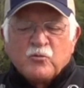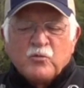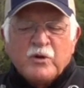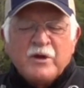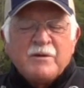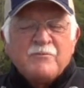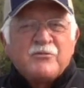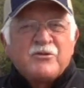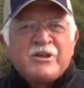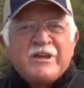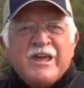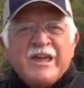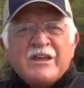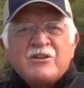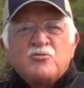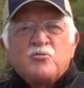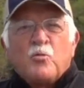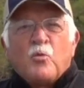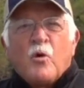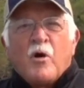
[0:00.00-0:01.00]
ribs
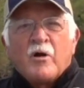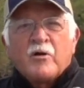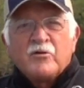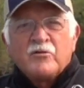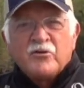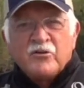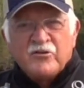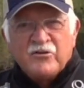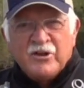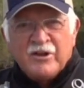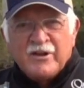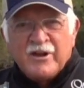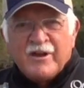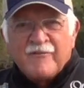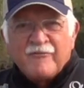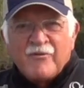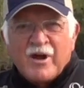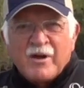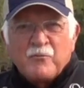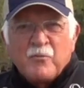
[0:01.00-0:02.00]
catch water to send
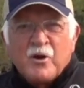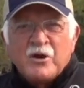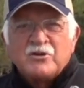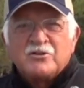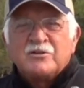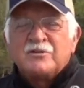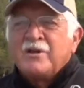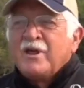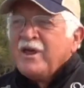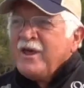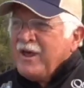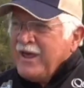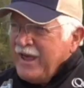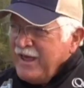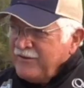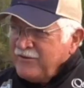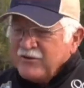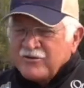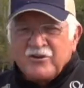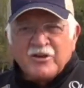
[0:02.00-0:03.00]
out vibration
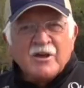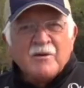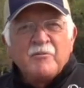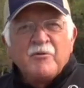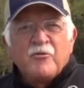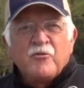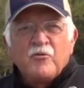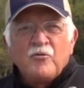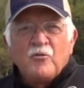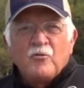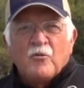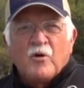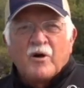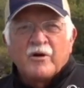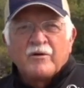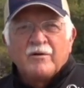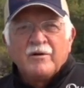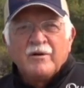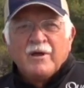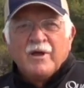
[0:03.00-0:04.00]
as it's coming through the
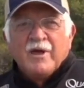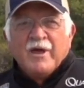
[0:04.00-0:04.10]
water.